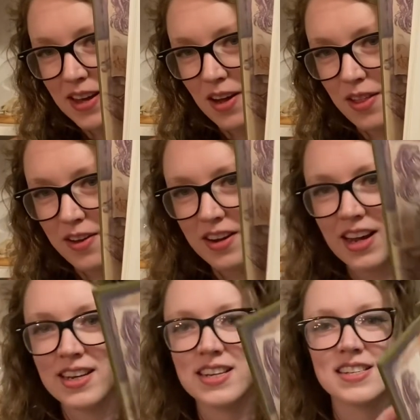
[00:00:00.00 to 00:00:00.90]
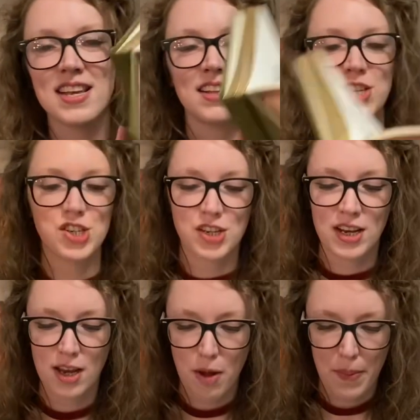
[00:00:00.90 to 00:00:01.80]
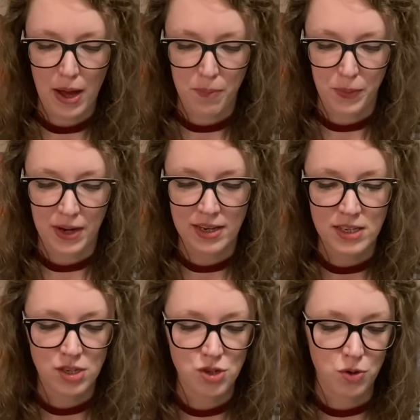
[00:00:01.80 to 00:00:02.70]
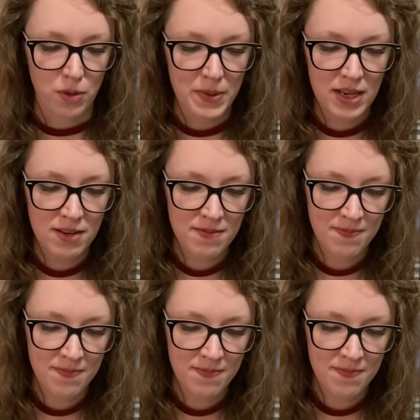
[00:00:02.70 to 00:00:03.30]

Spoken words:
author, and it is illustrated by Brandon Dorman.